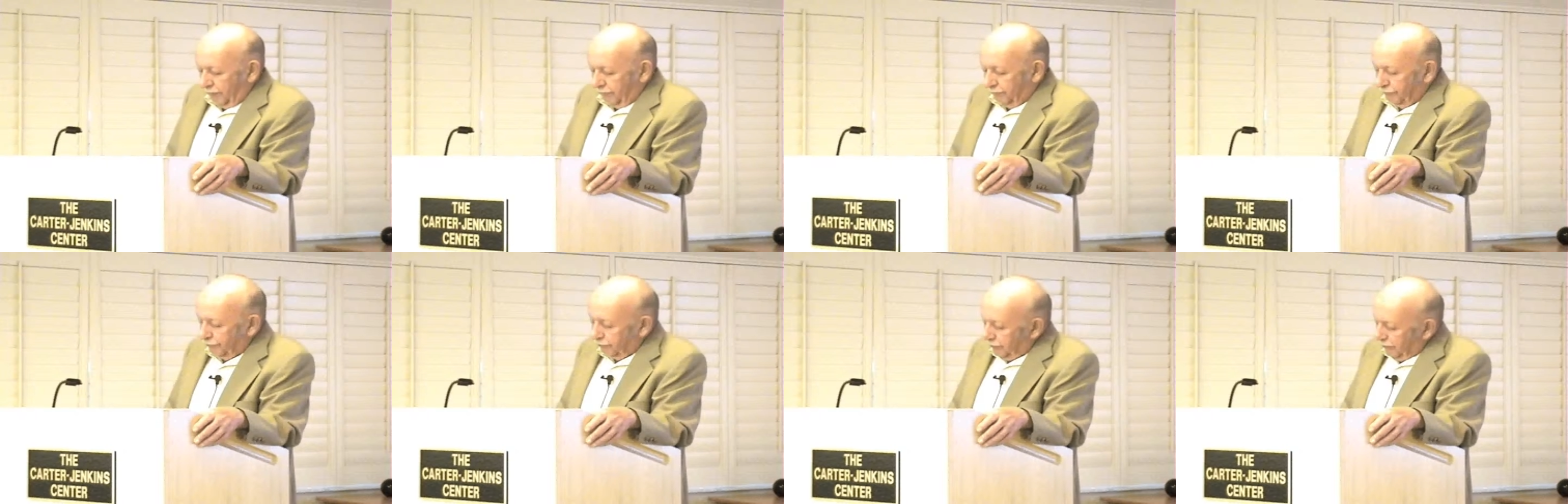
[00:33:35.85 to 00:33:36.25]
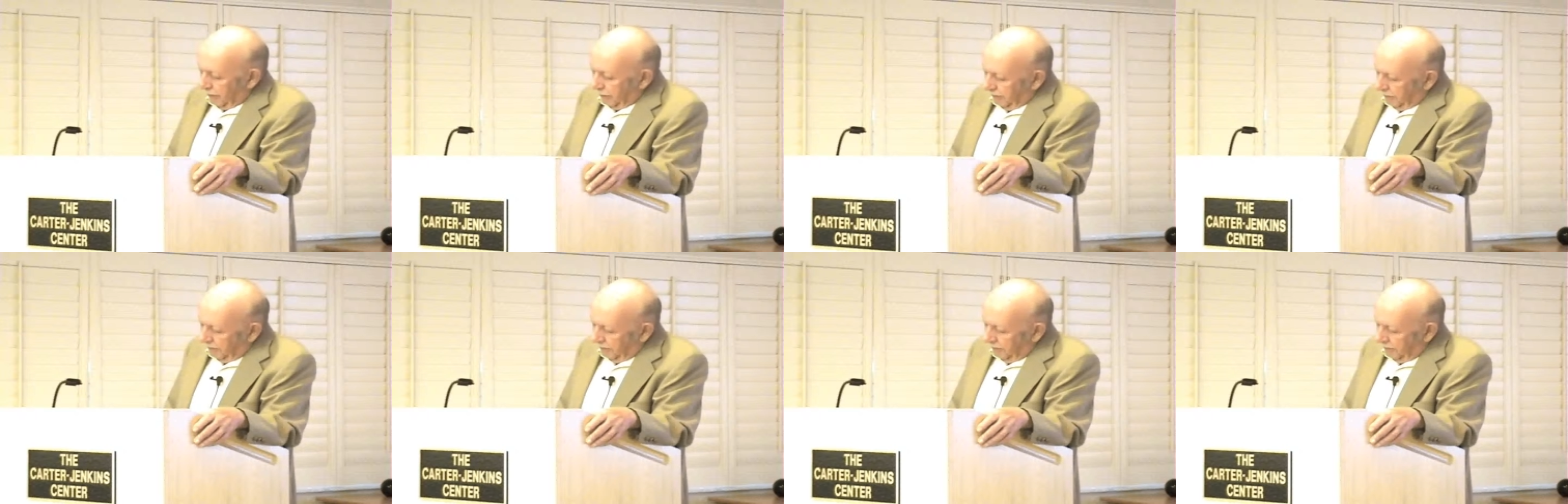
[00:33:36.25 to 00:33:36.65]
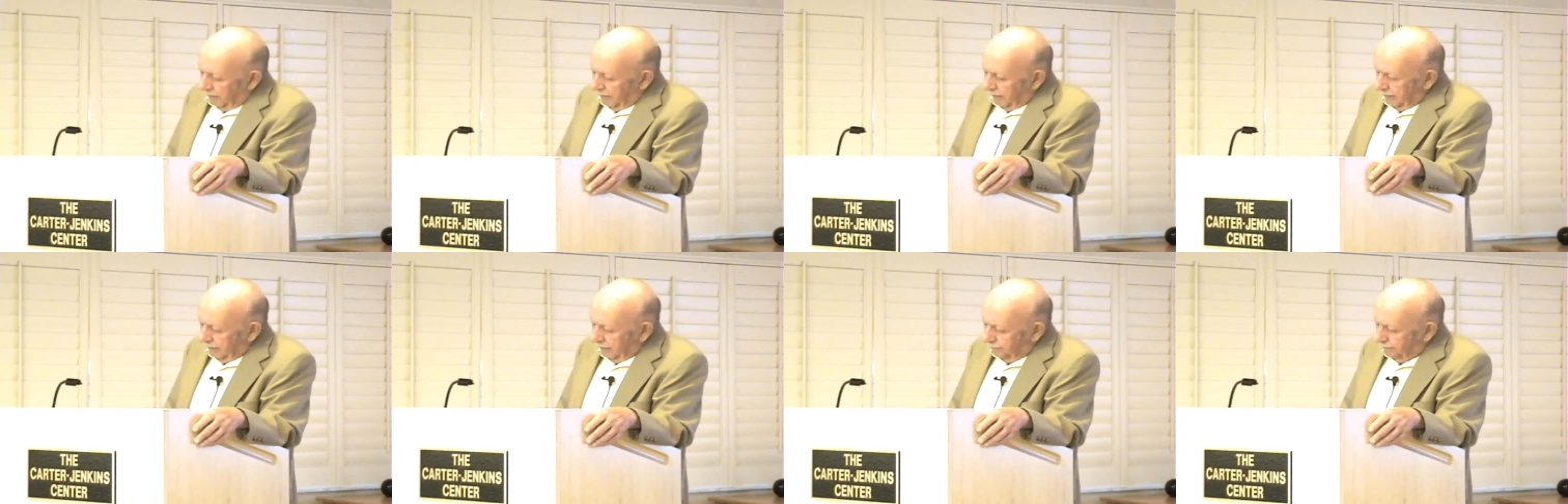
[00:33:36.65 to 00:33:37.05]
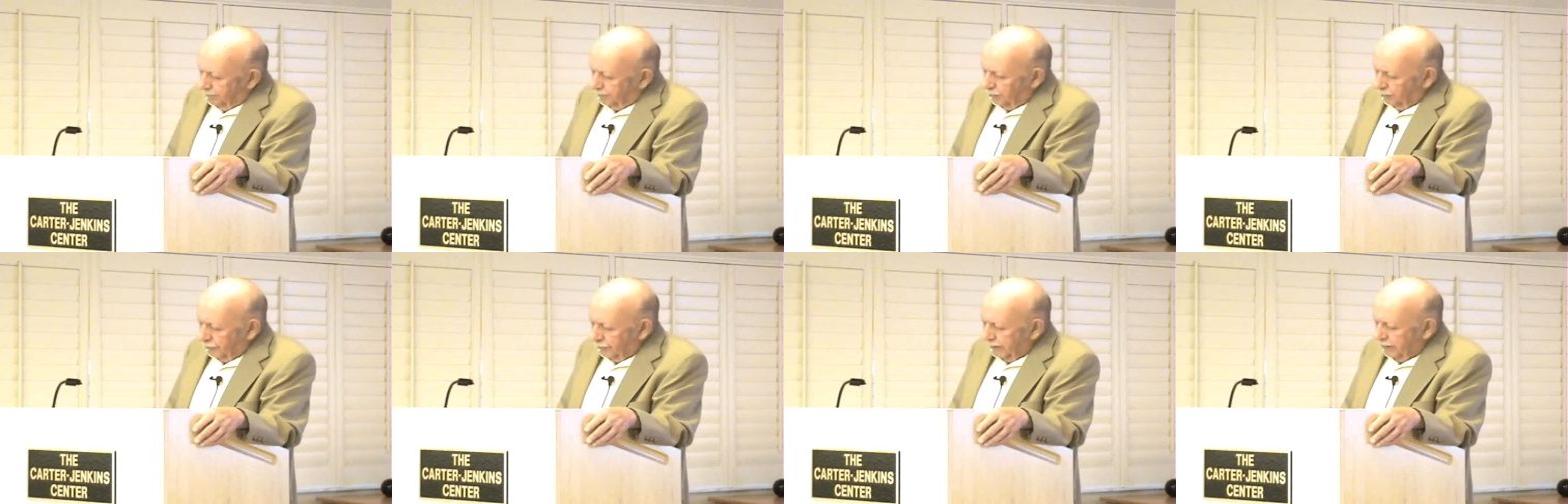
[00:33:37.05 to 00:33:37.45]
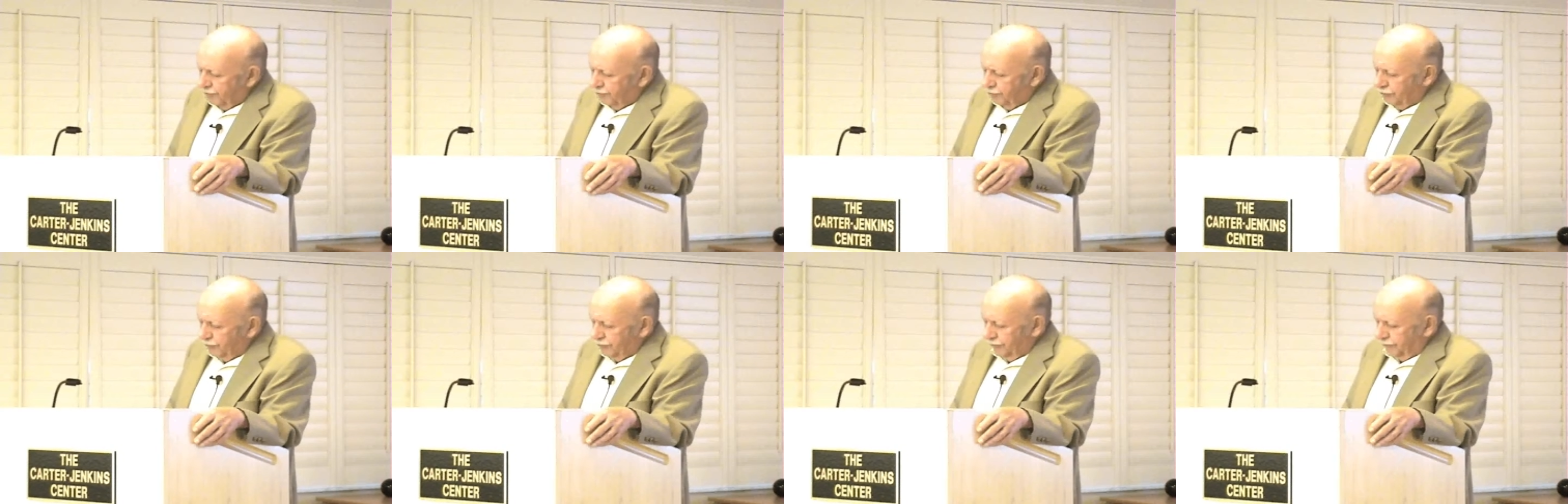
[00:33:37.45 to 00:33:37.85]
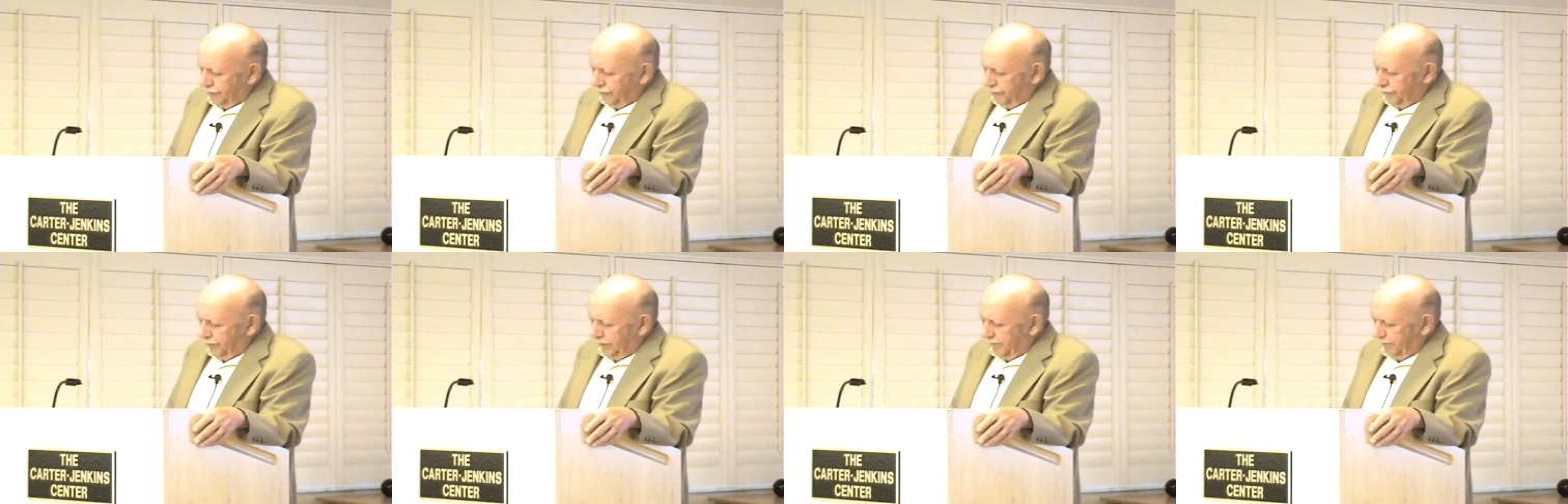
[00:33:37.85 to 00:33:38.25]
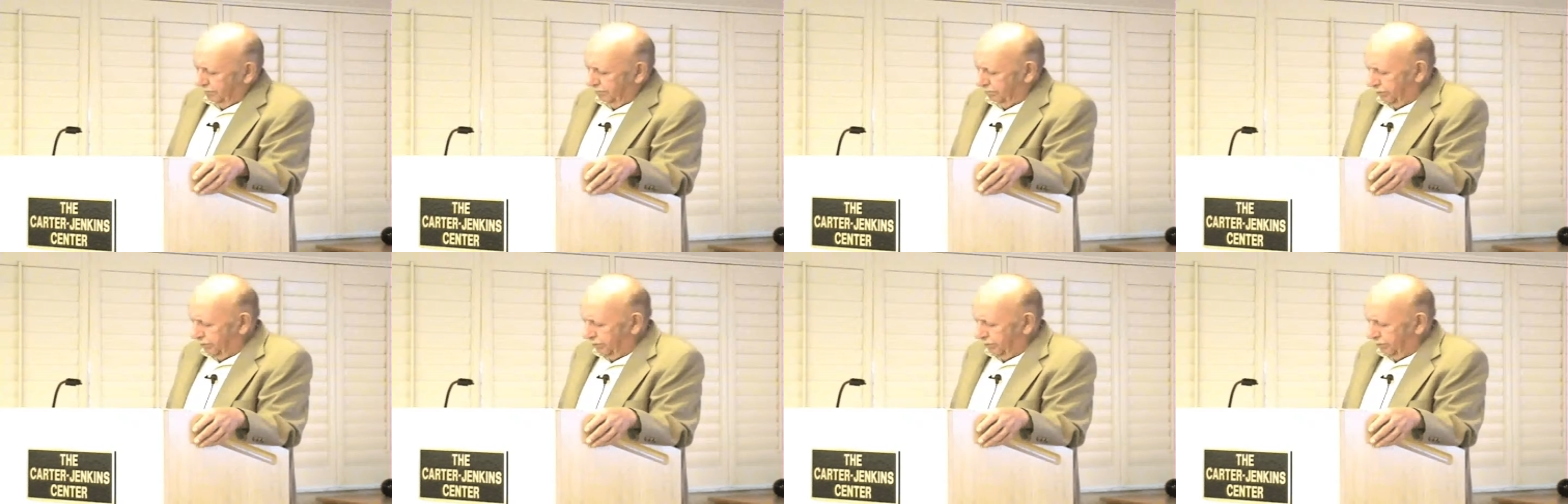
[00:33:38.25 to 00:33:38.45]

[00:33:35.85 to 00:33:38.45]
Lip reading: For an exploration of the